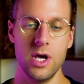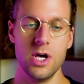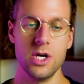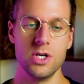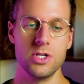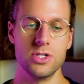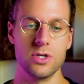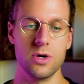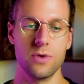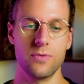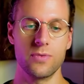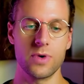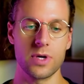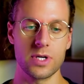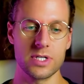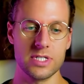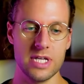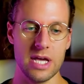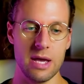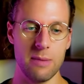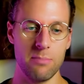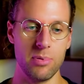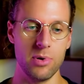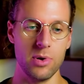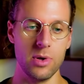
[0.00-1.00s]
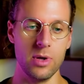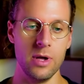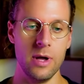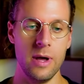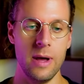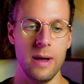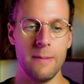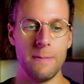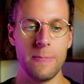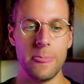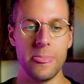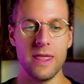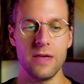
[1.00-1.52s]
So for example,
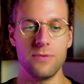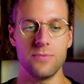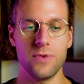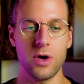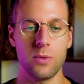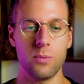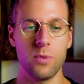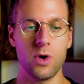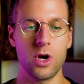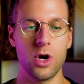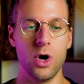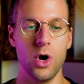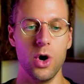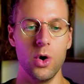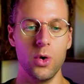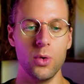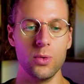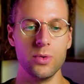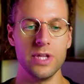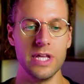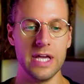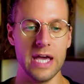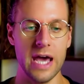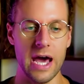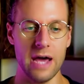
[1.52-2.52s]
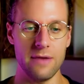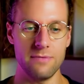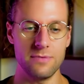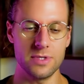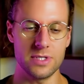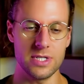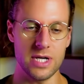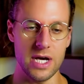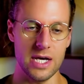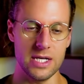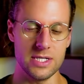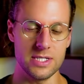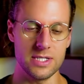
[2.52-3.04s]
if I want to only
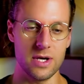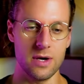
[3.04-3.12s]
advertise